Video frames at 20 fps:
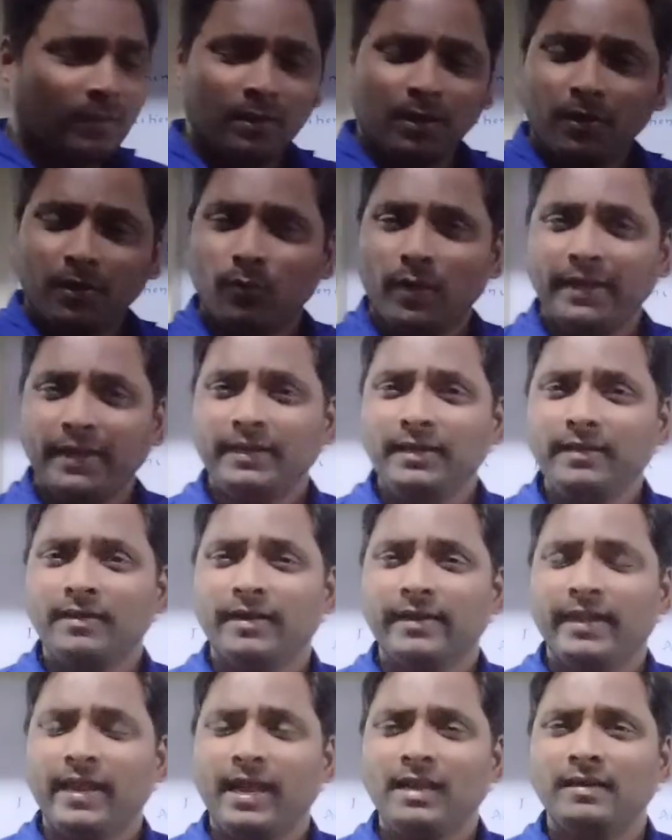Writing
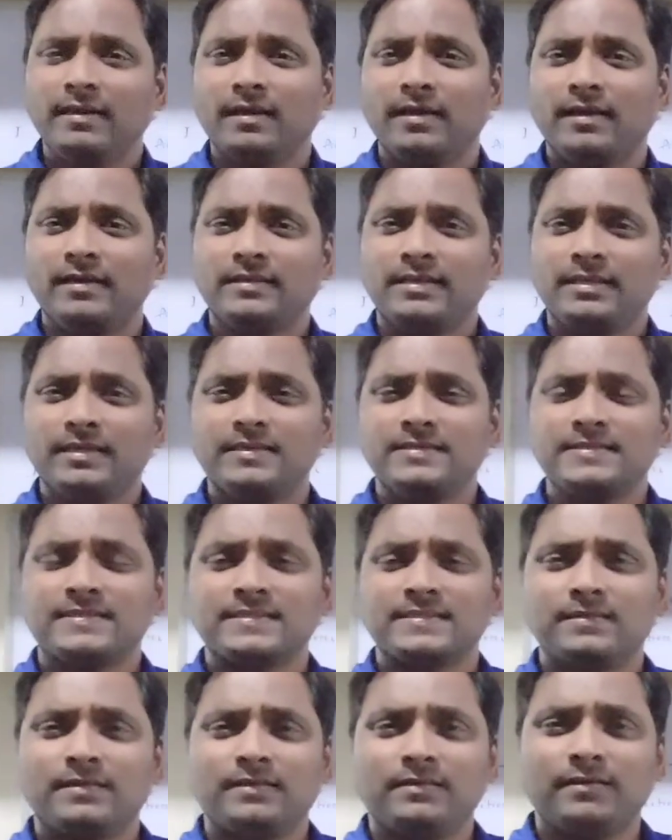again, it
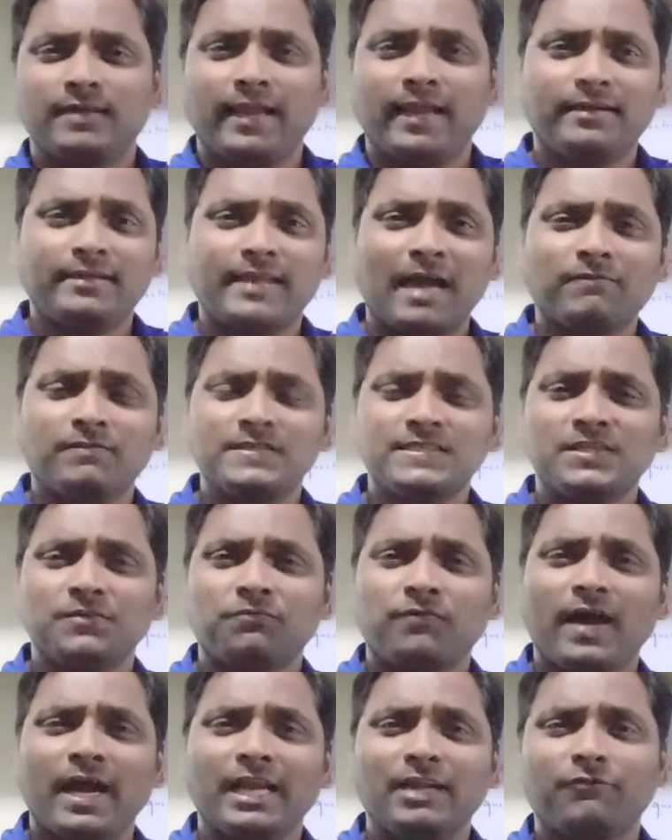is like
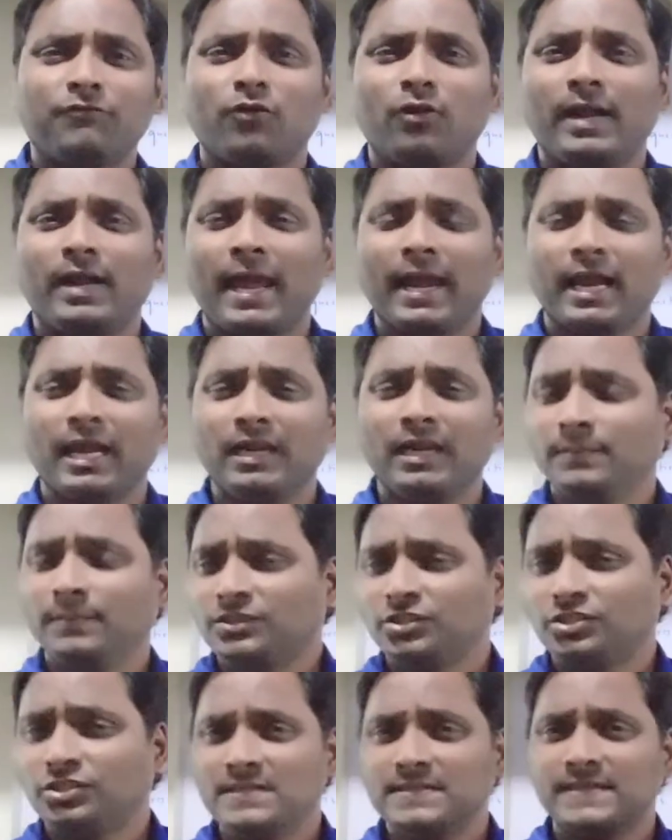diversified for
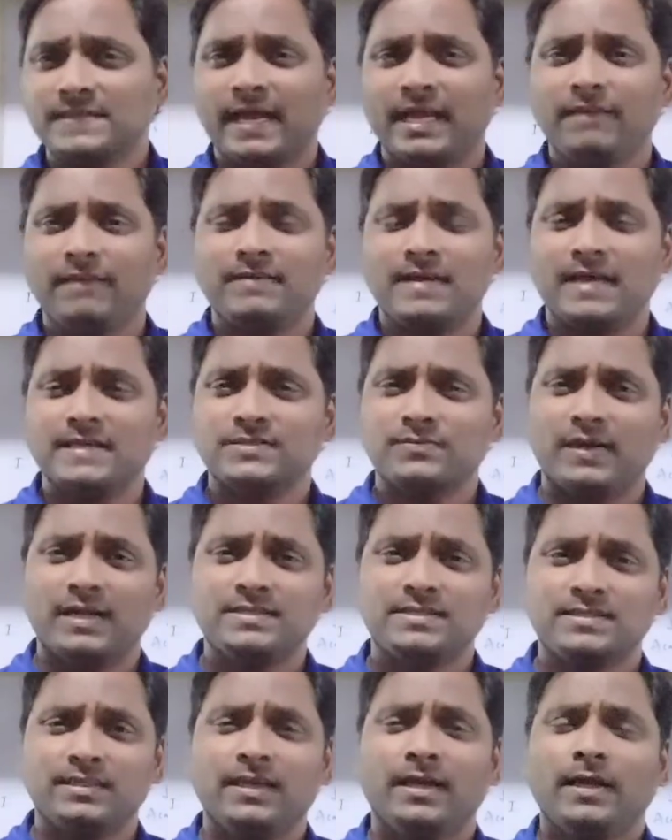academicians as well
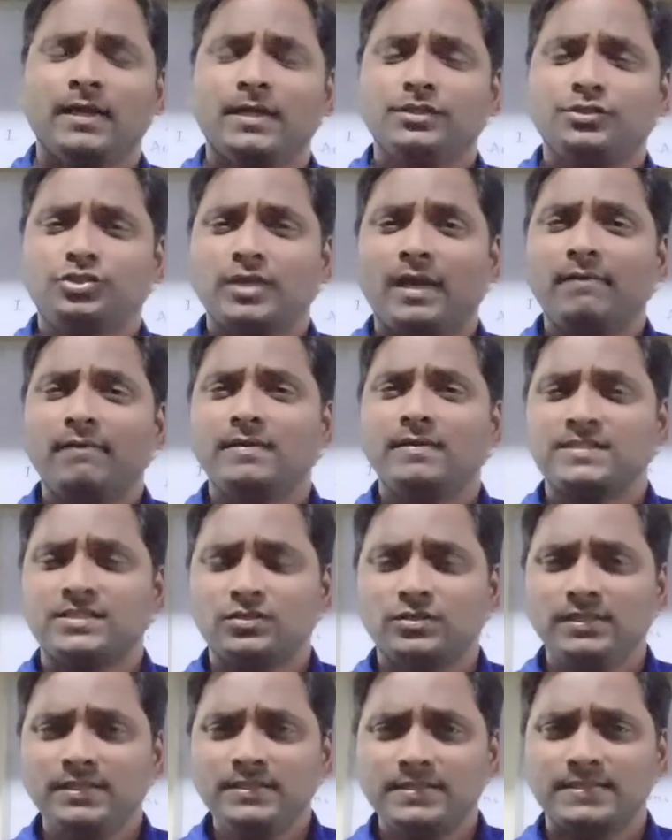as the general
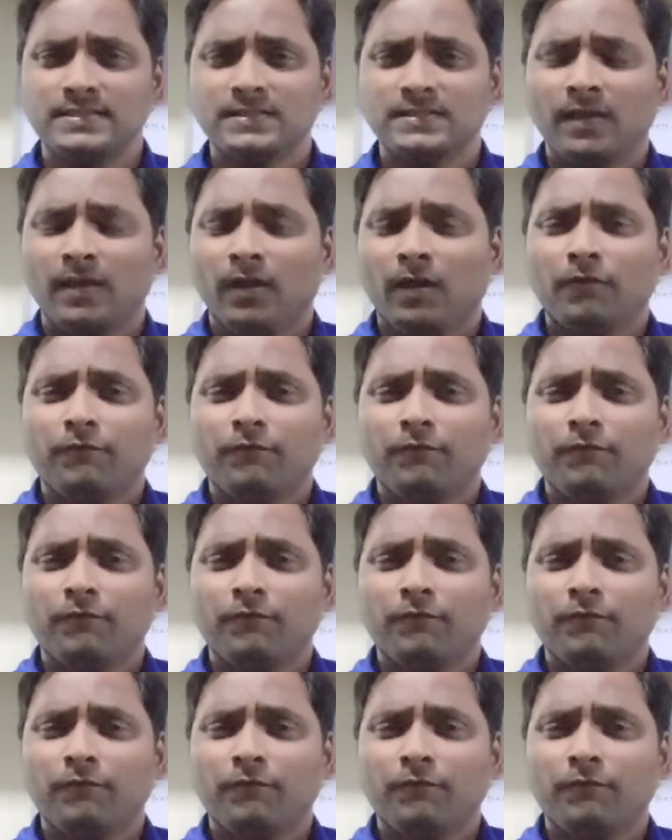students.